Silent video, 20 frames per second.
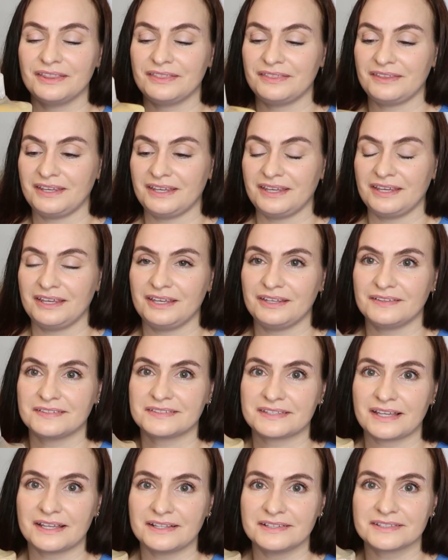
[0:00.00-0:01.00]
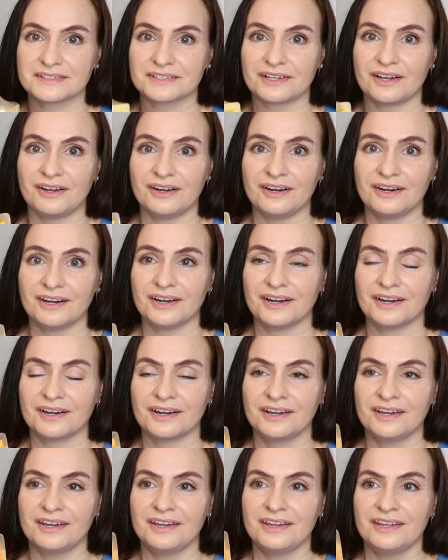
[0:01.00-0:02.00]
The scents are